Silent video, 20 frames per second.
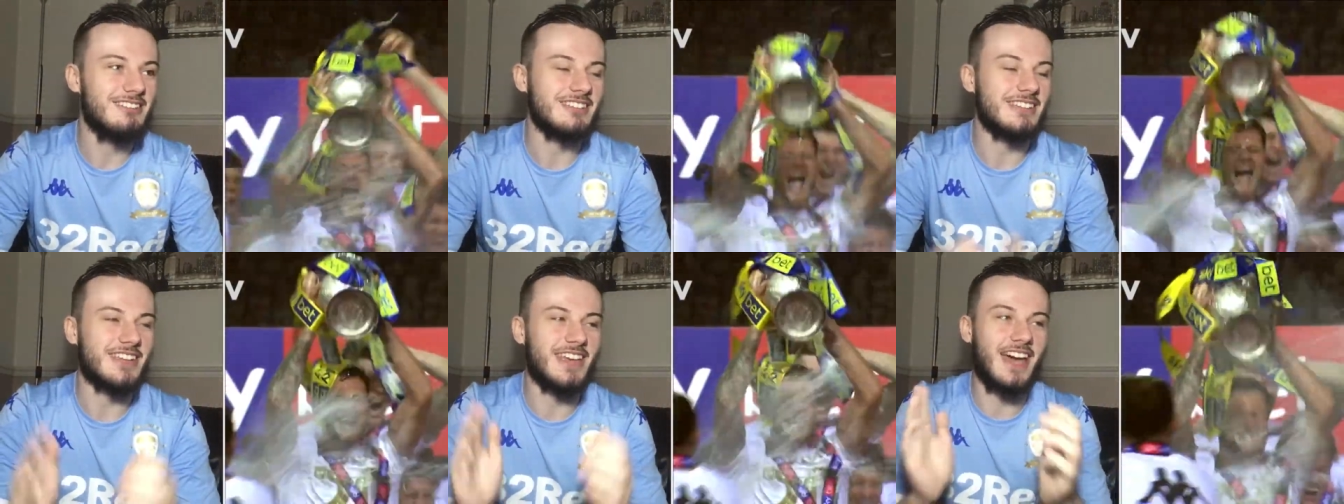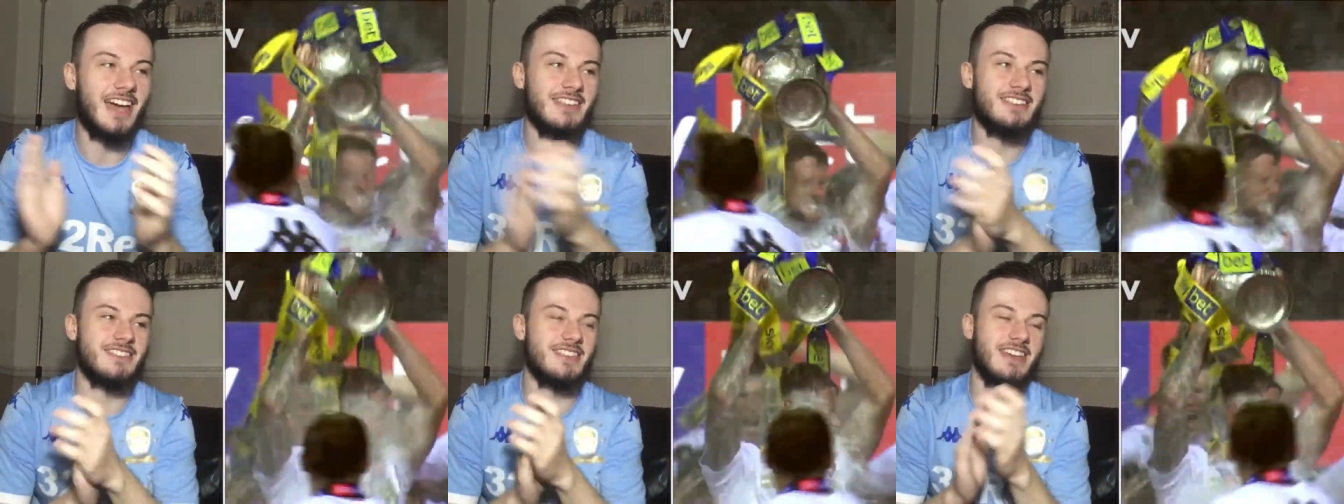
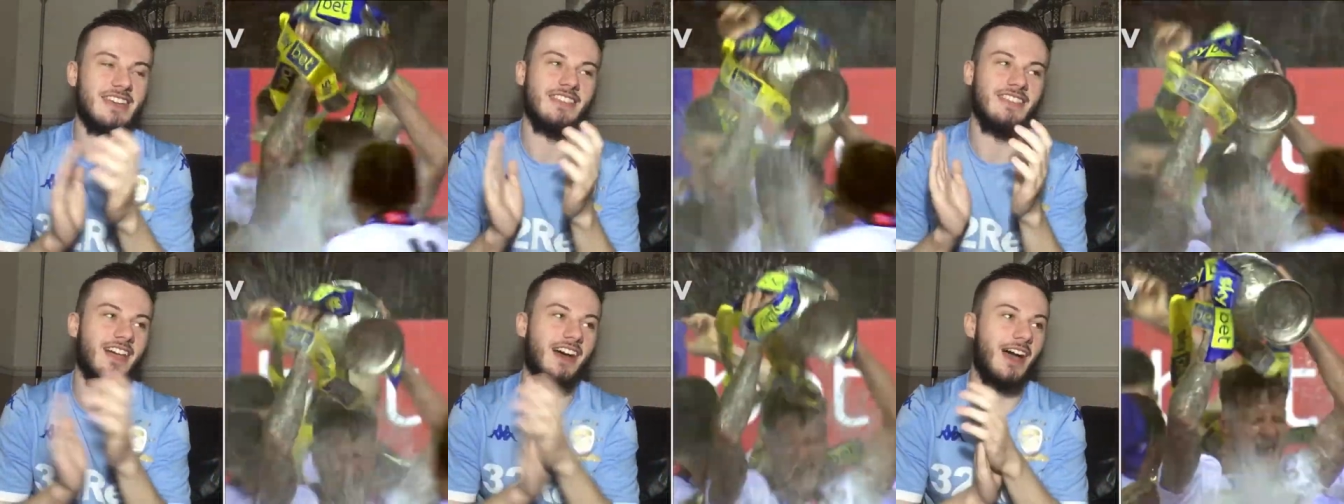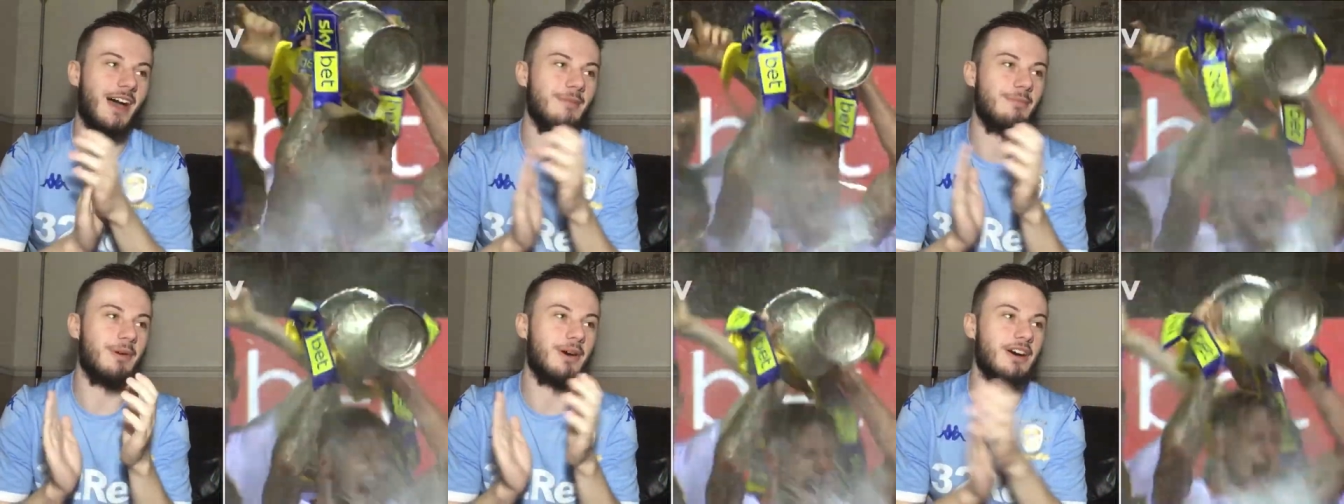Get in
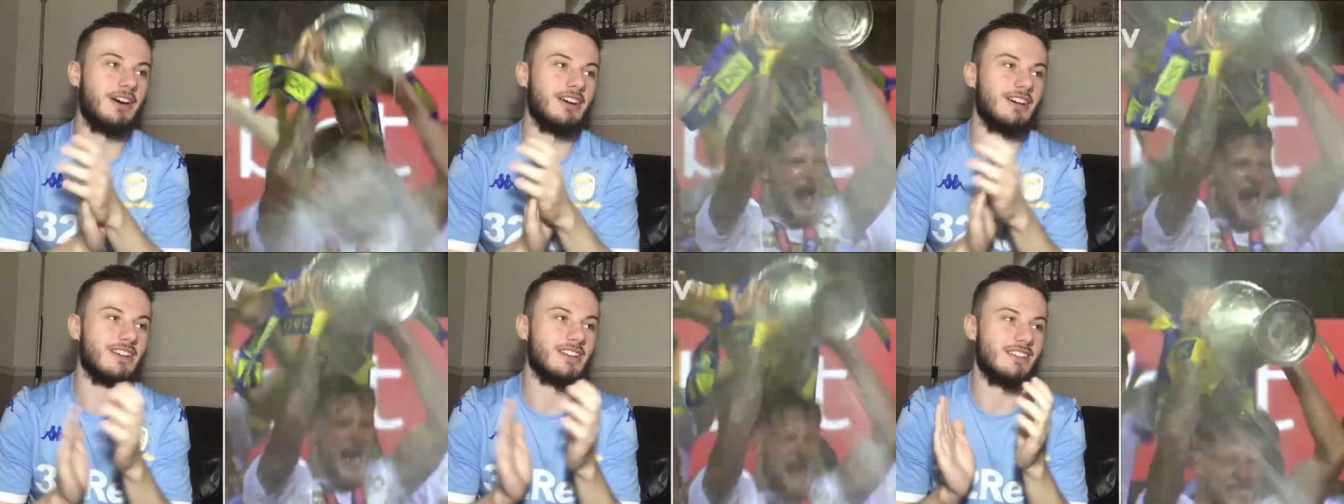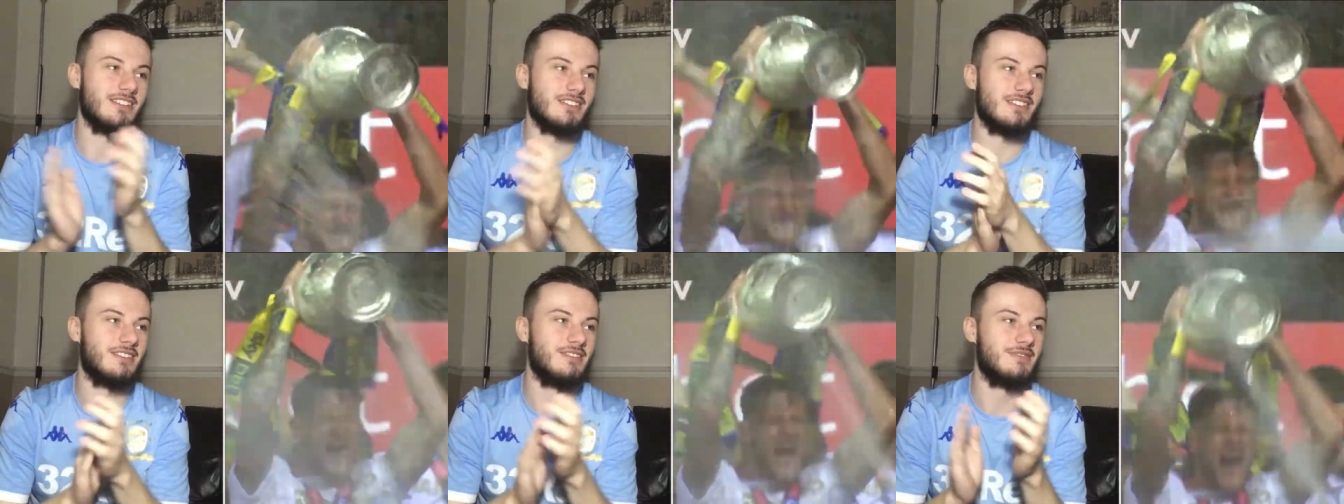there,
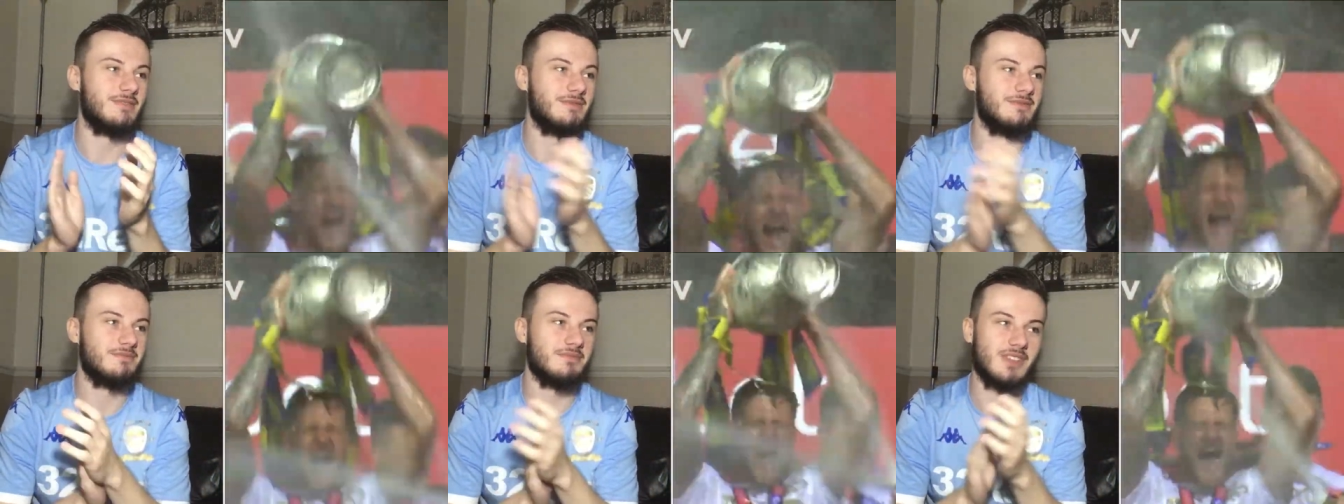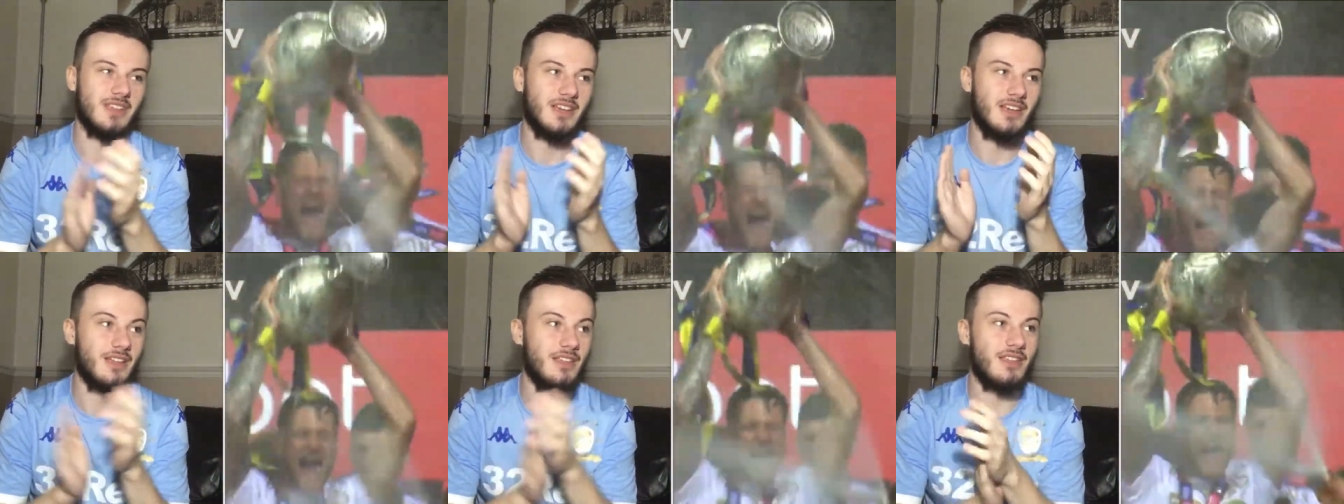boys.
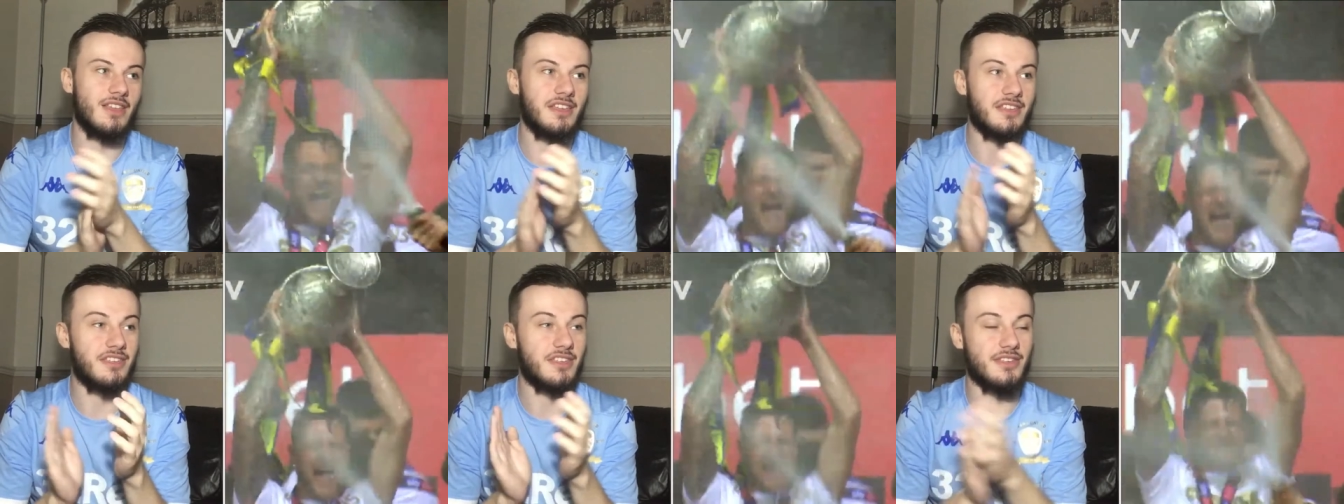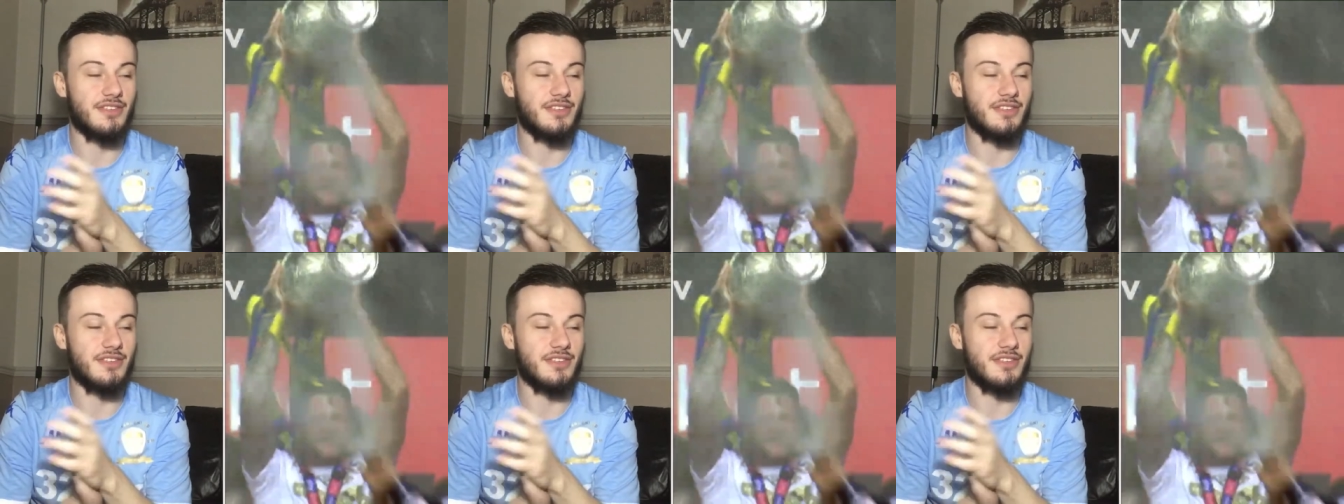This